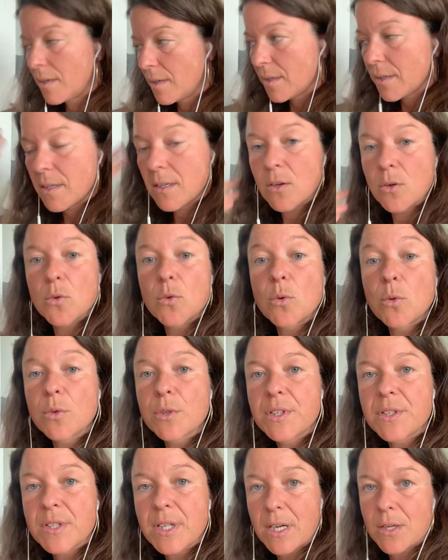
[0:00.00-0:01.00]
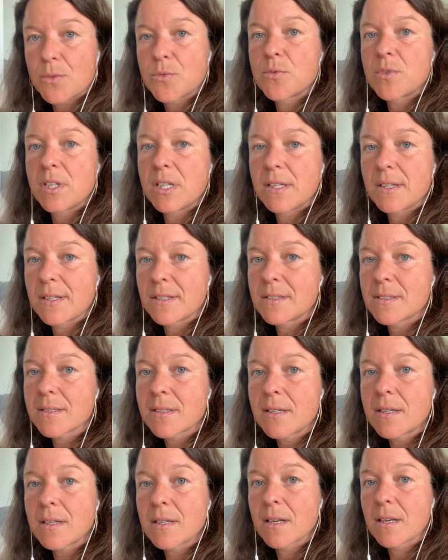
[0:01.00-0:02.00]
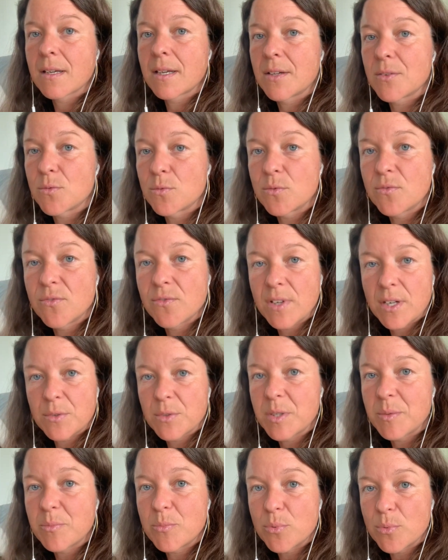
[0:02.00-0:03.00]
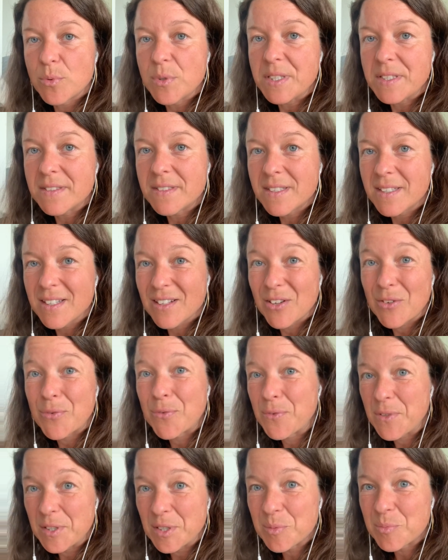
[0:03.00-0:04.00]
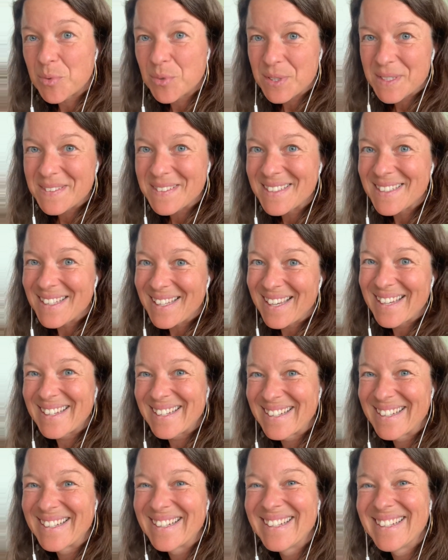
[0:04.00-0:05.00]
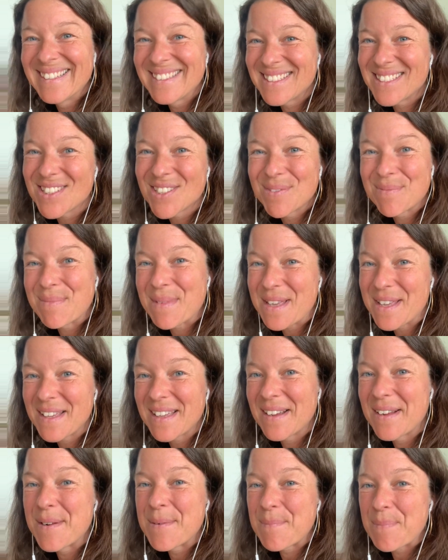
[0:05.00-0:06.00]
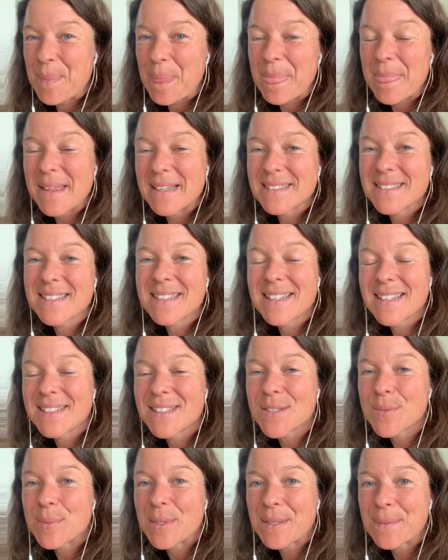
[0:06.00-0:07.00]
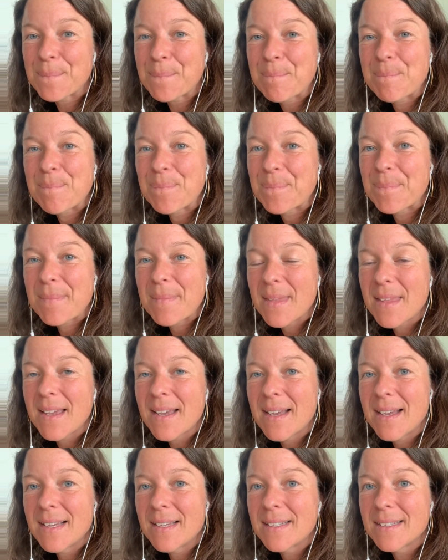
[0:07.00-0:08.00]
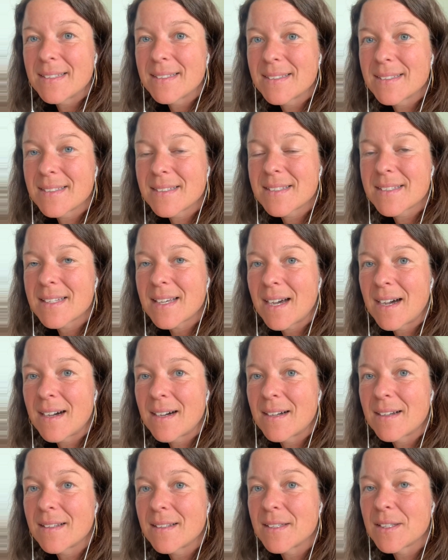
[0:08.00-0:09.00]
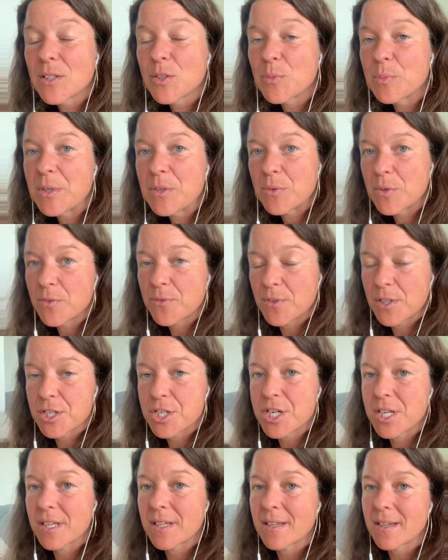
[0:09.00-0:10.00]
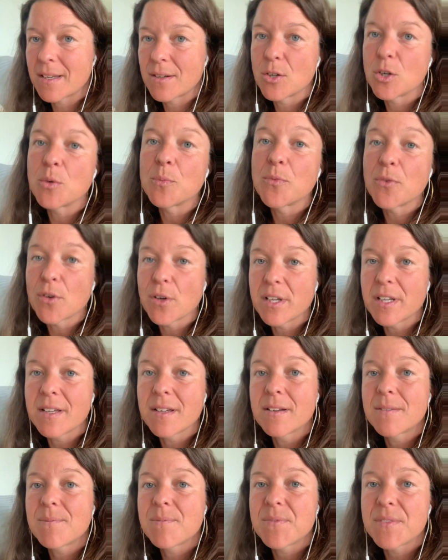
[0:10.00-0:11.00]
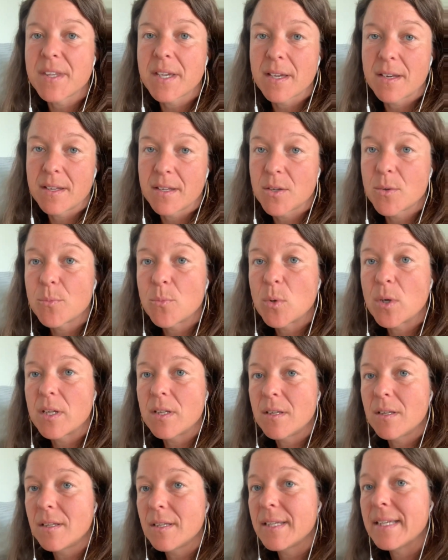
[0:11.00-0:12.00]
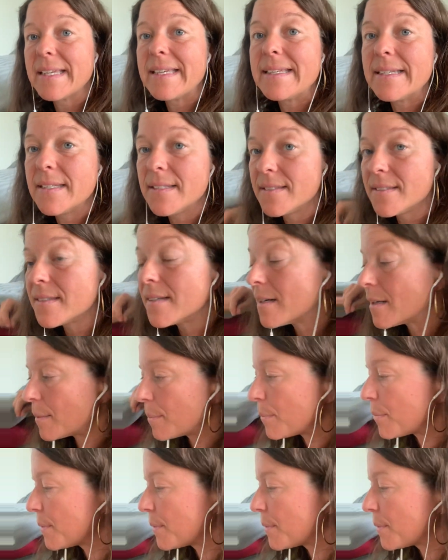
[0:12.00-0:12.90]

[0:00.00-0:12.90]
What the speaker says: It'll cool you down really nicely. It'll get very breezy. It'll feel breezy to me. That's a nice one. And it'll be refreshing, and hopefully the headache will ease up.